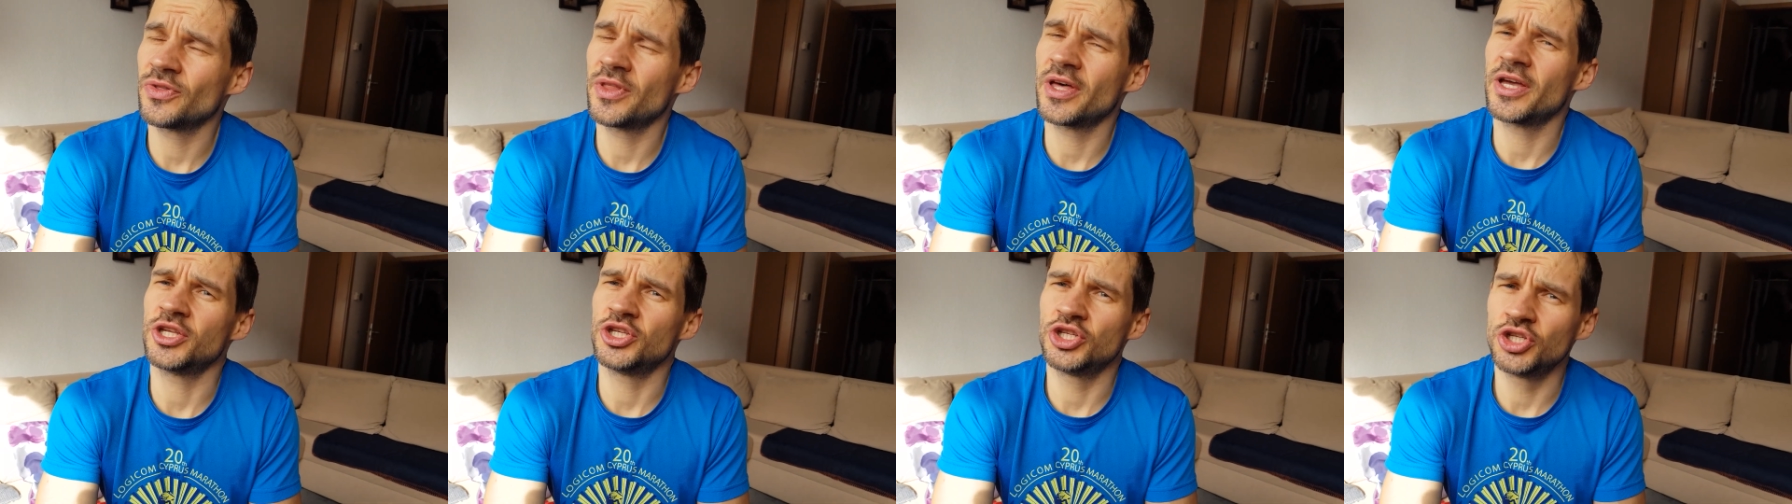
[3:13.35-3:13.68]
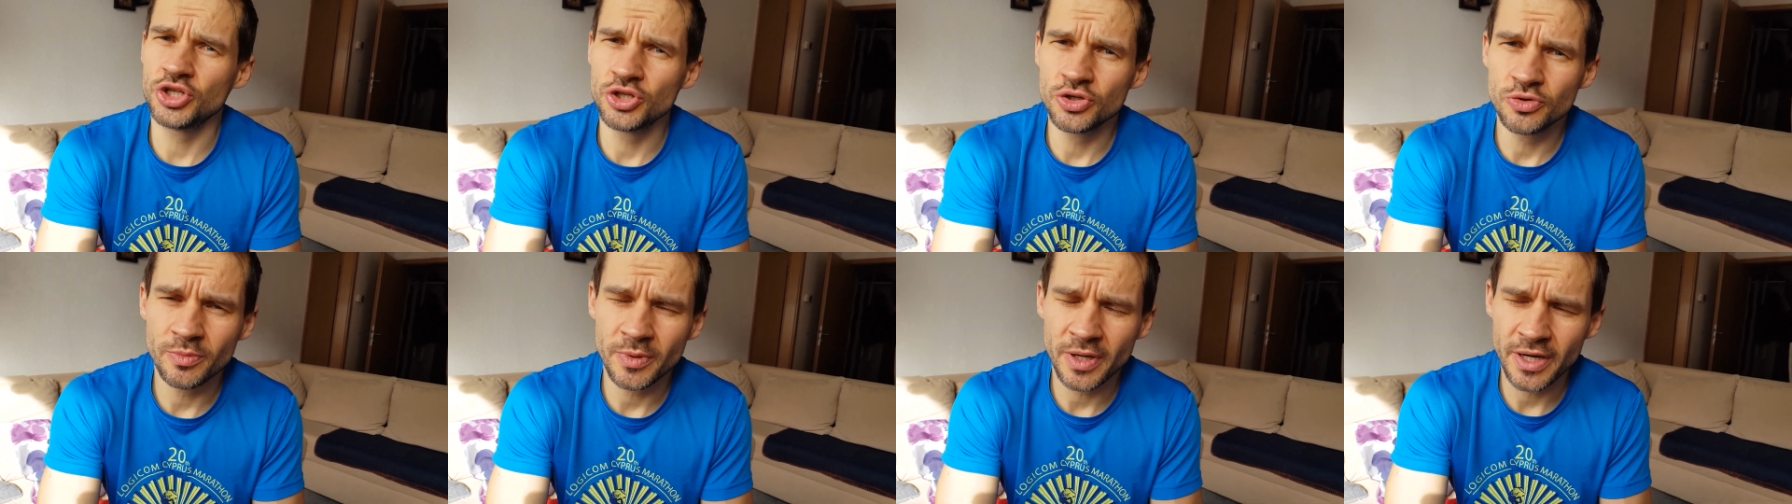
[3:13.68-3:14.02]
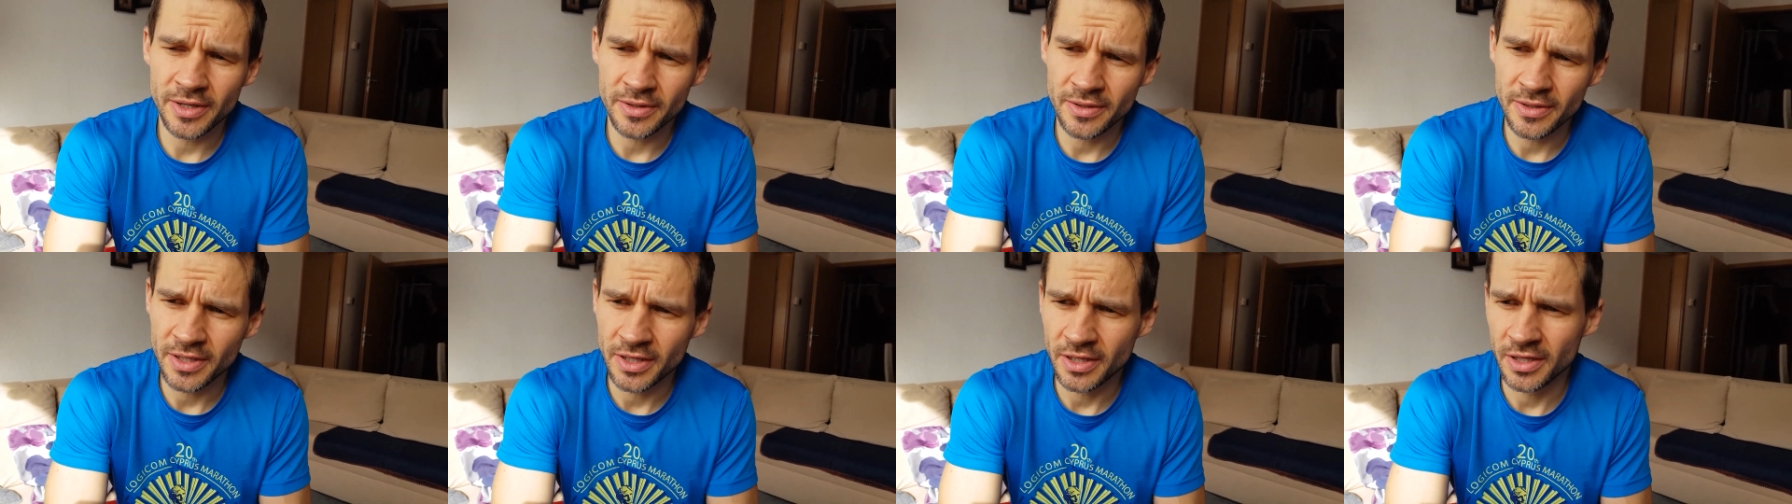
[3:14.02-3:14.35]
that you
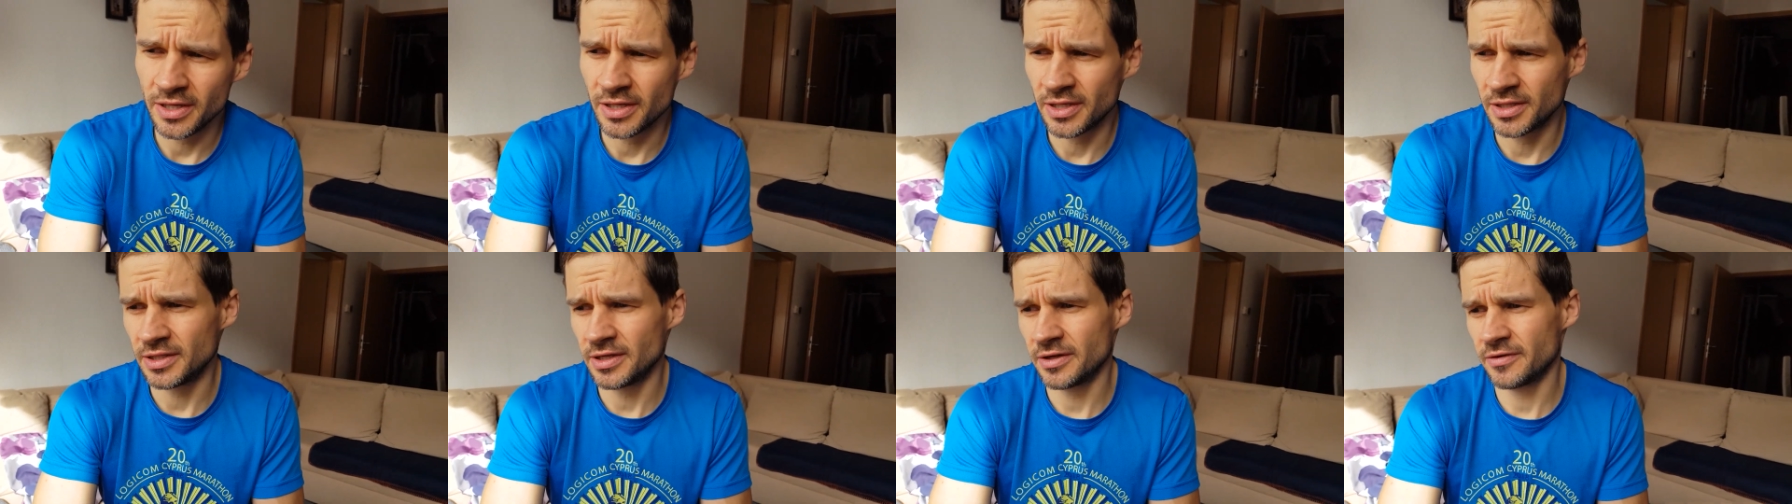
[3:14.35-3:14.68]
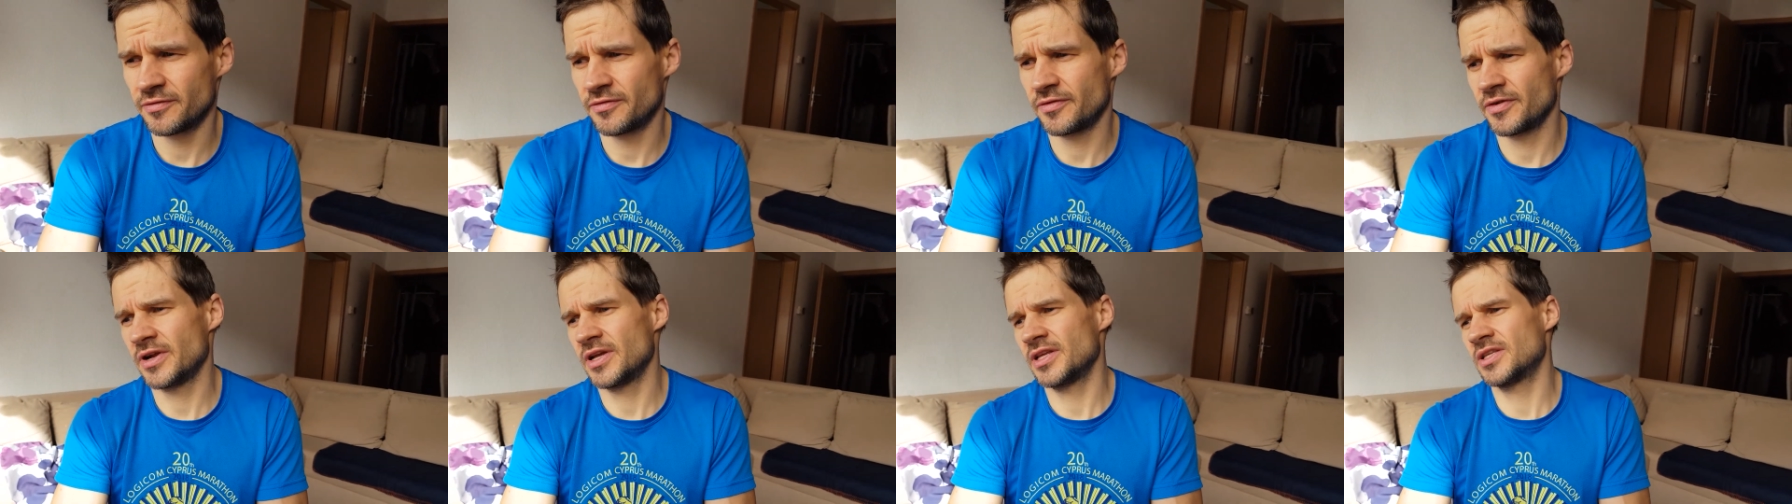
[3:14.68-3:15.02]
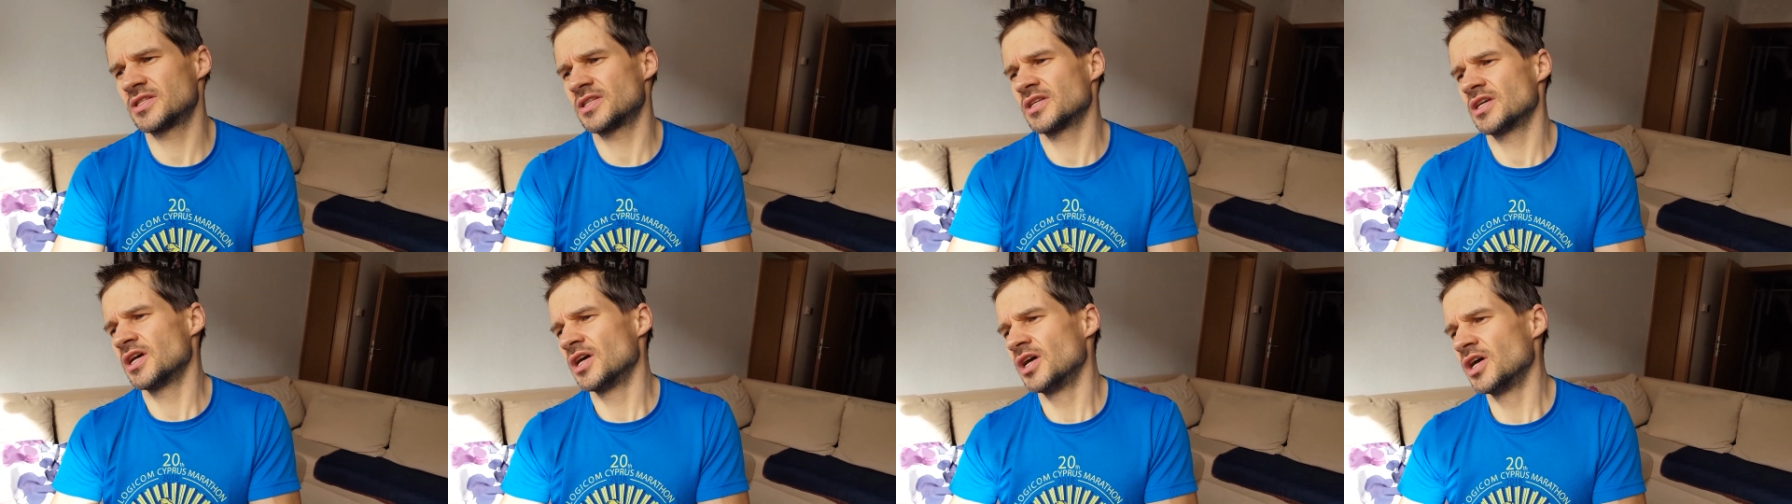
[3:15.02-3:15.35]
my dear
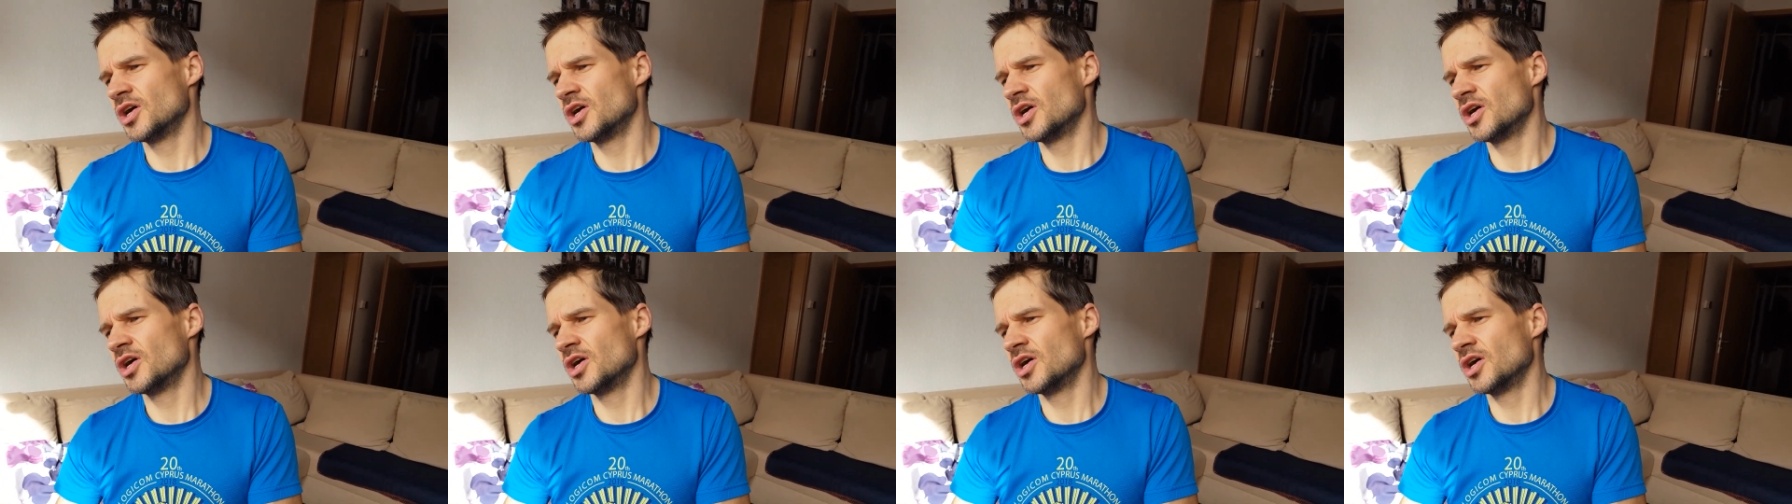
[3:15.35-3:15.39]
friends